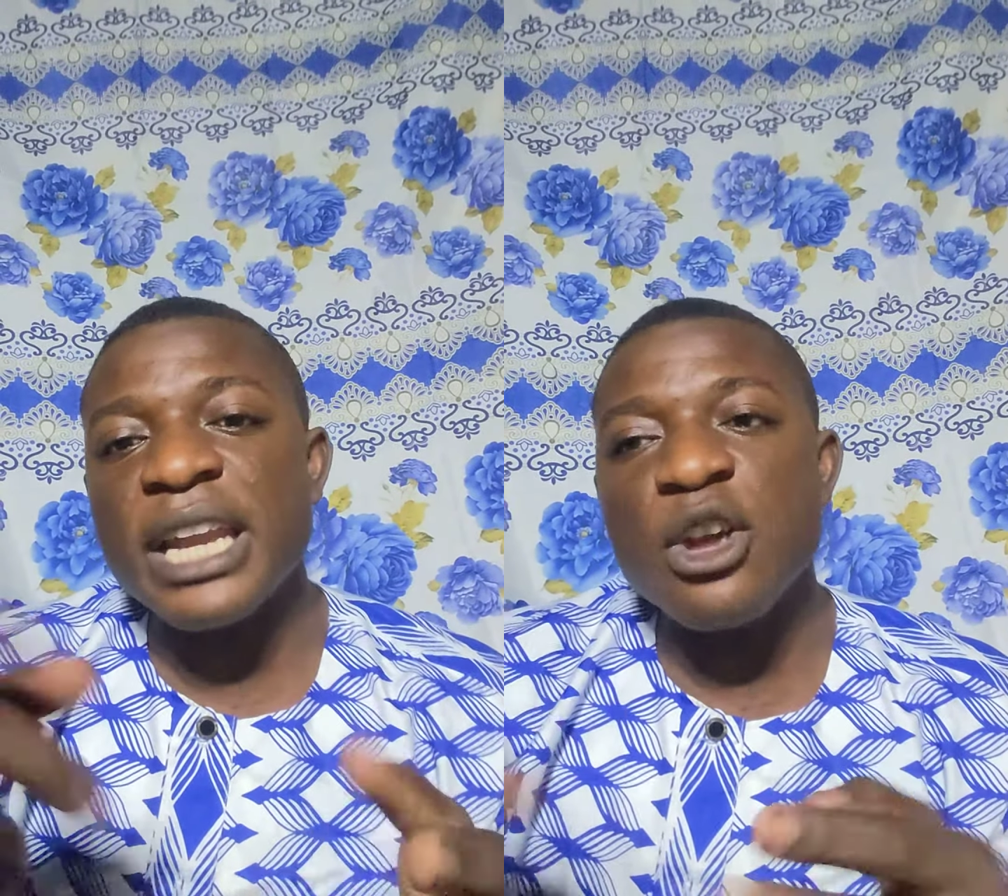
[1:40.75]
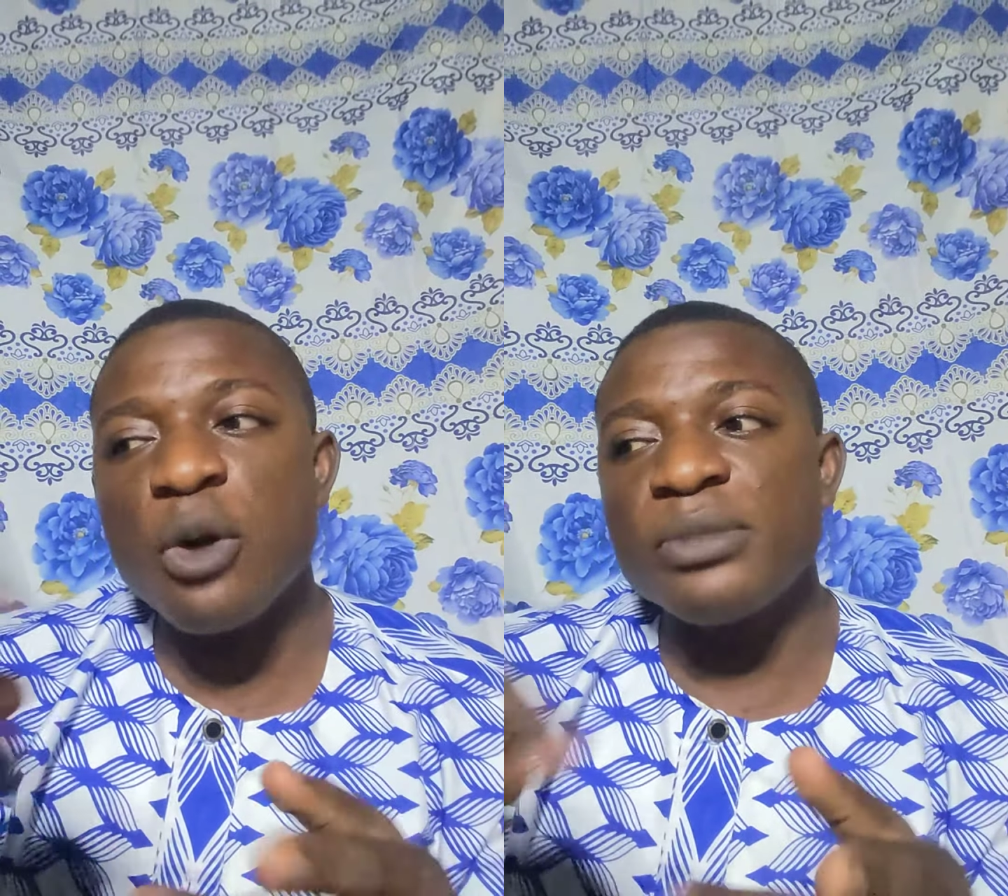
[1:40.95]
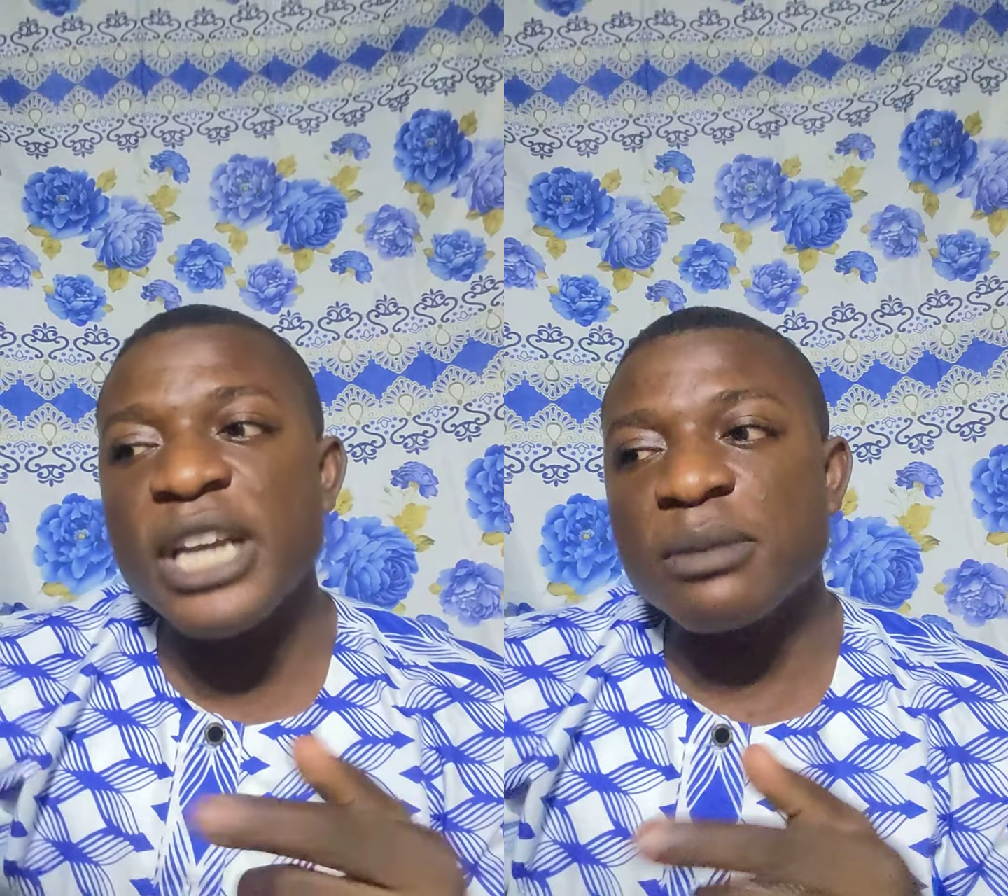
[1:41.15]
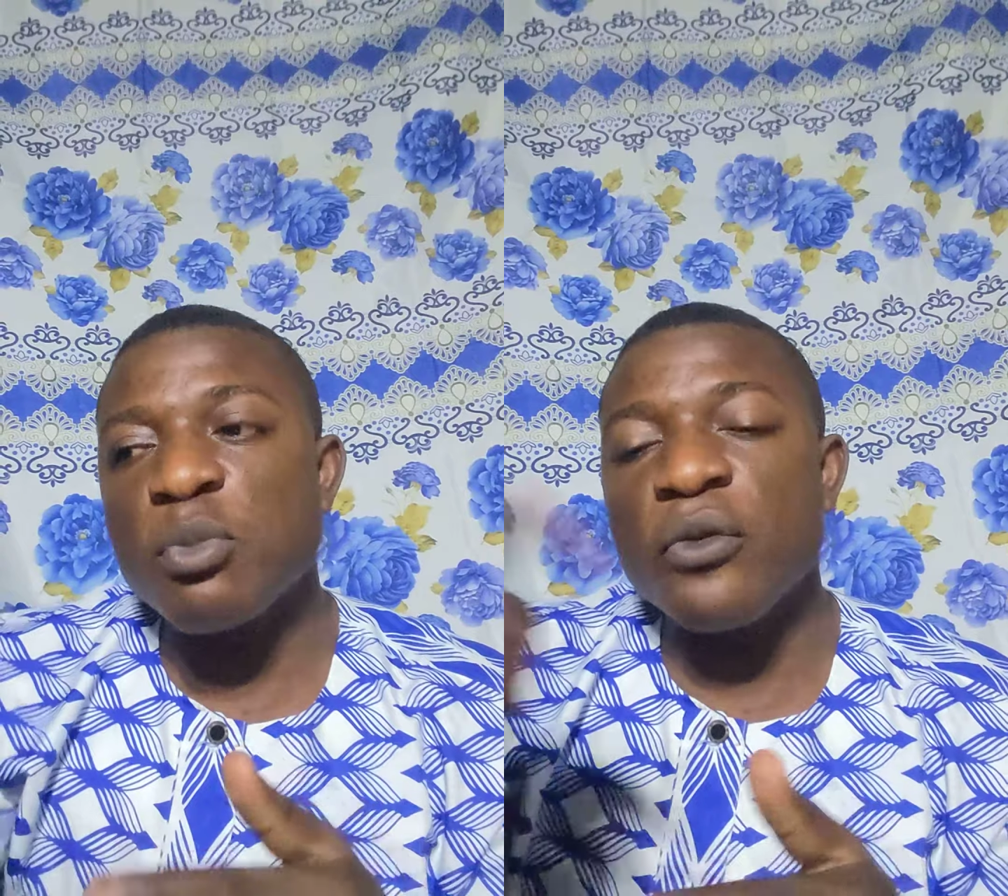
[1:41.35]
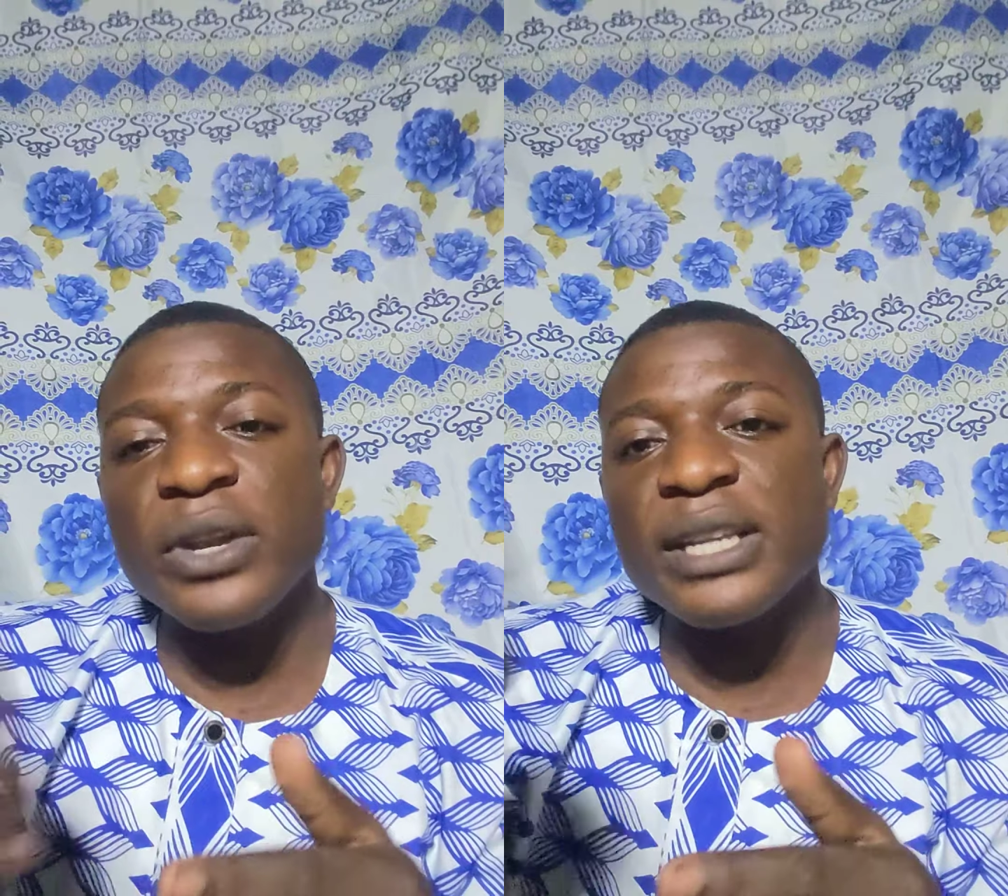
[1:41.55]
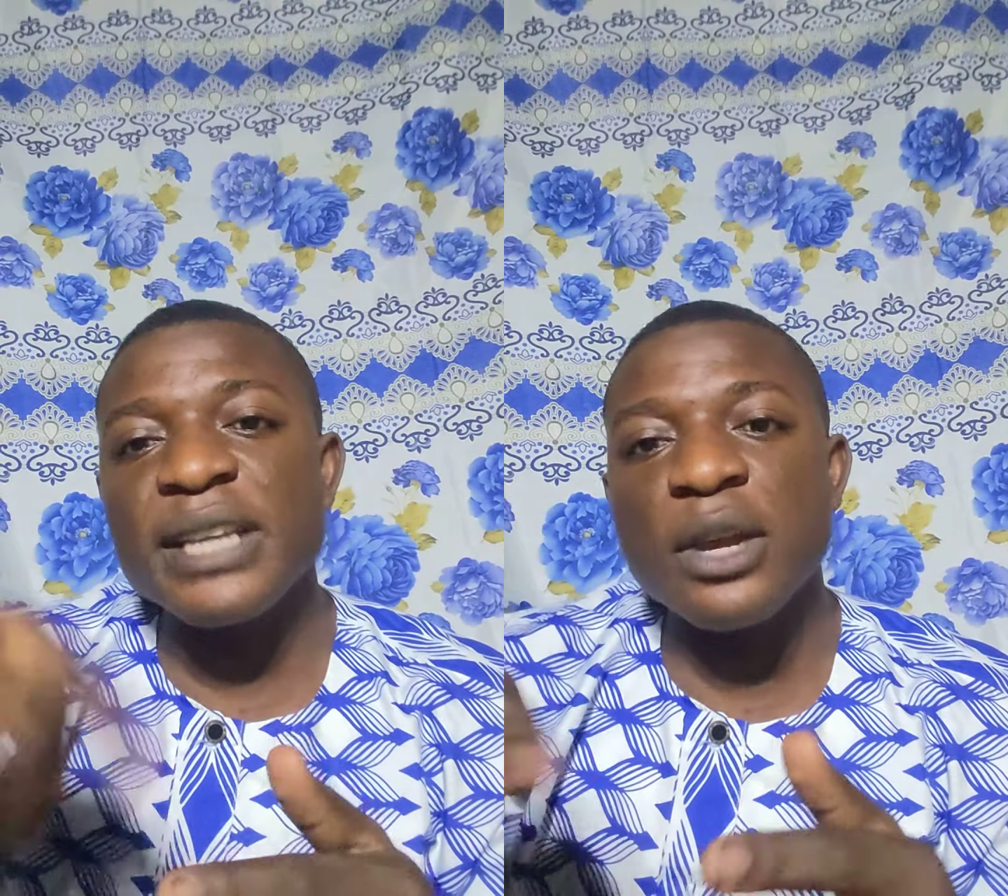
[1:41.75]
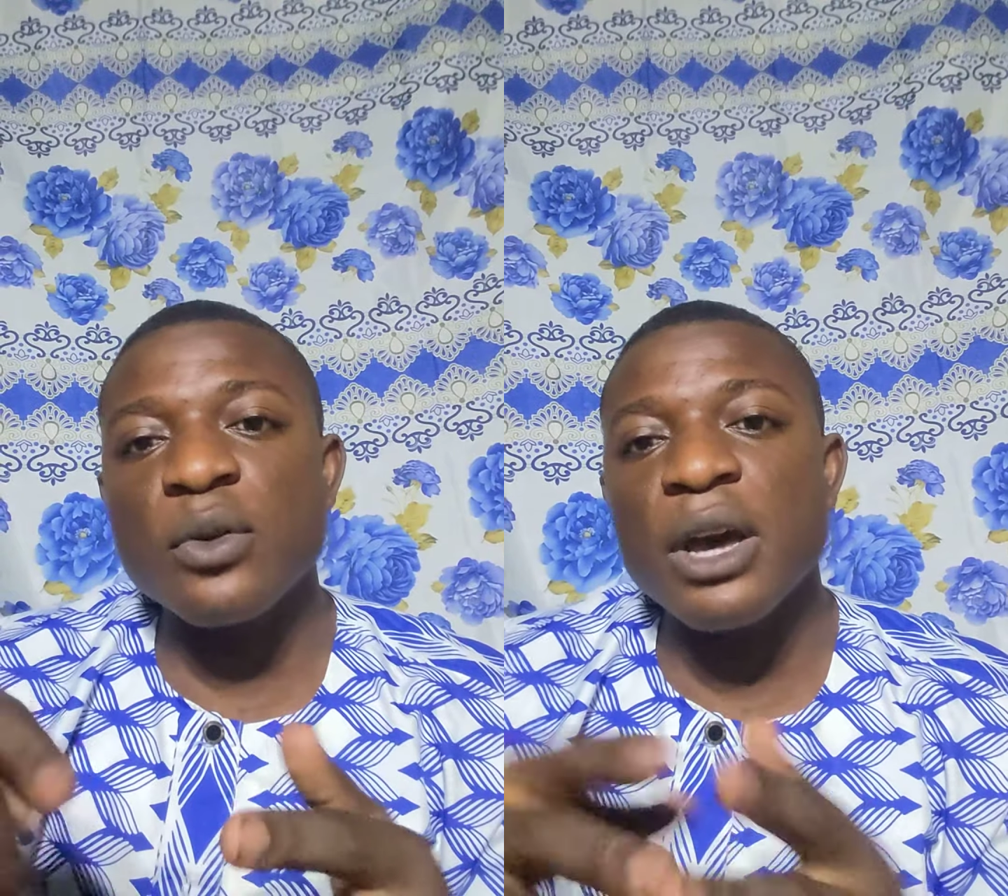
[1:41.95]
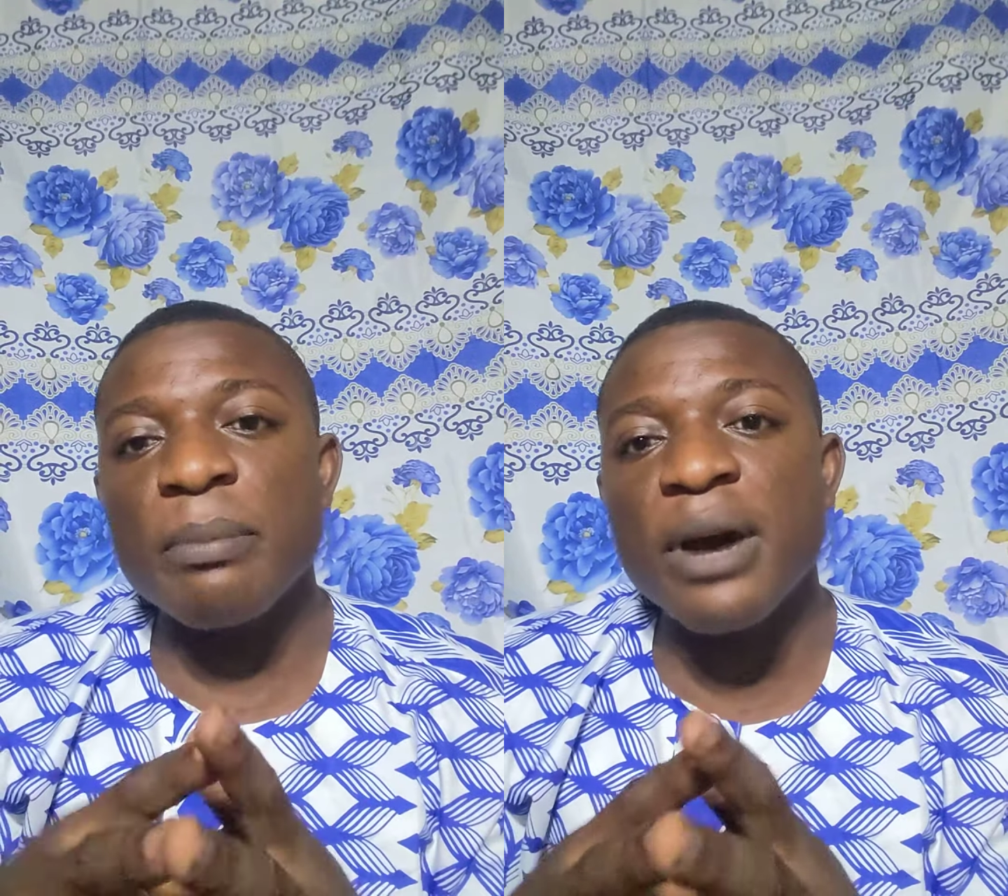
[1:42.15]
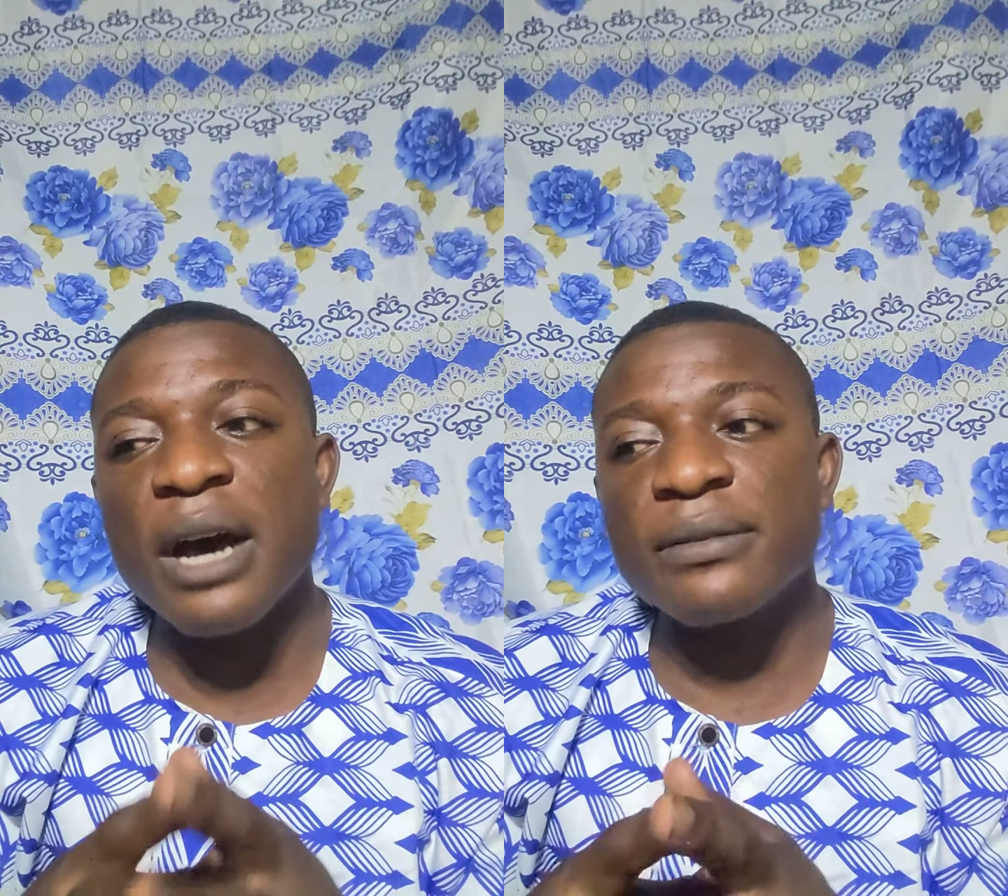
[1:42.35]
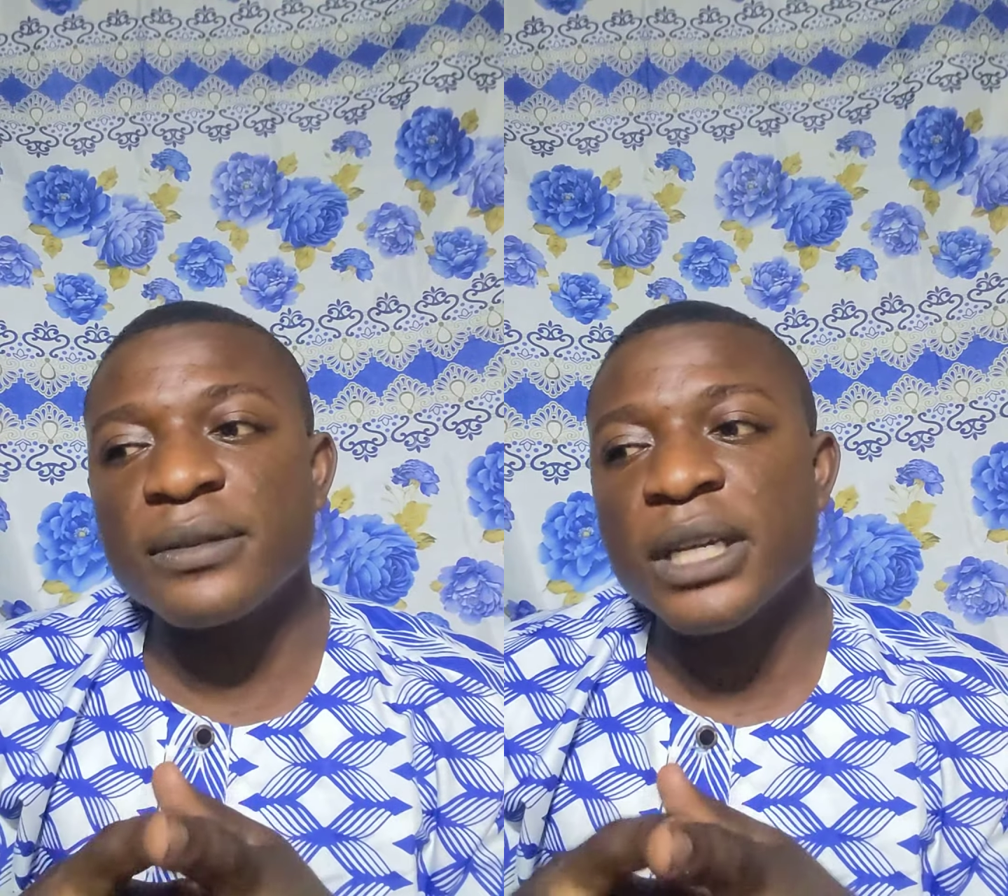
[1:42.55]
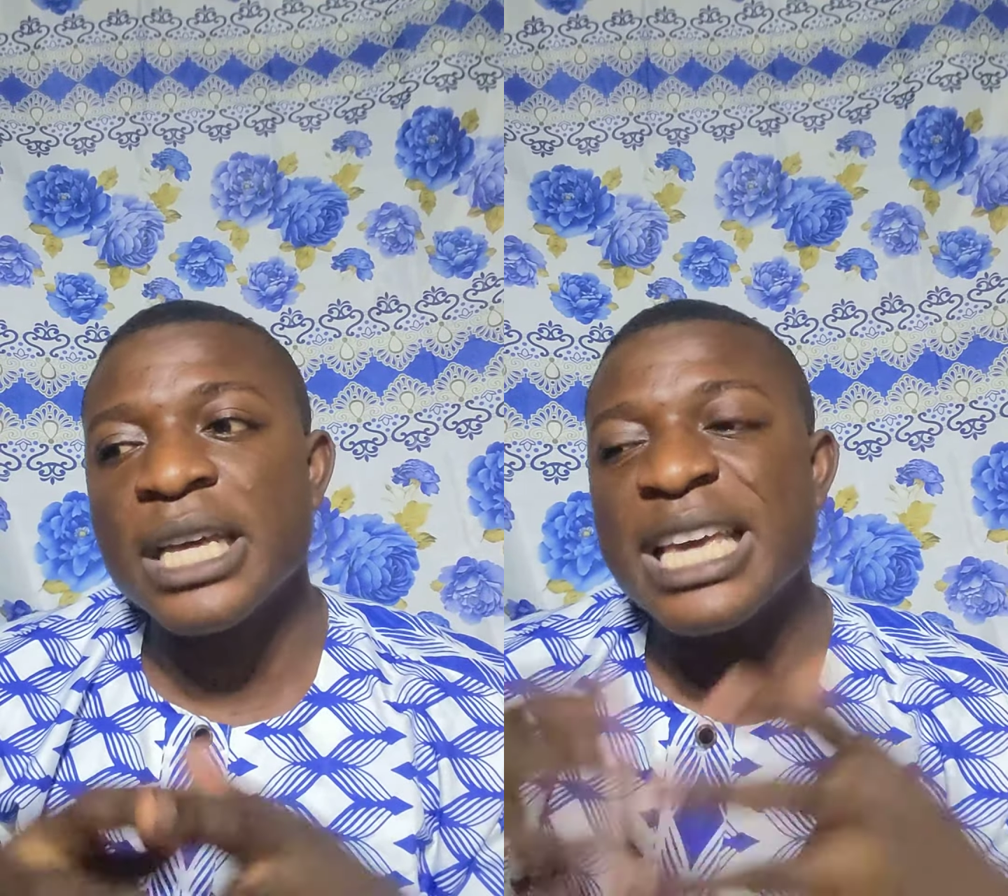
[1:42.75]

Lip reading: any object moving in a circular path.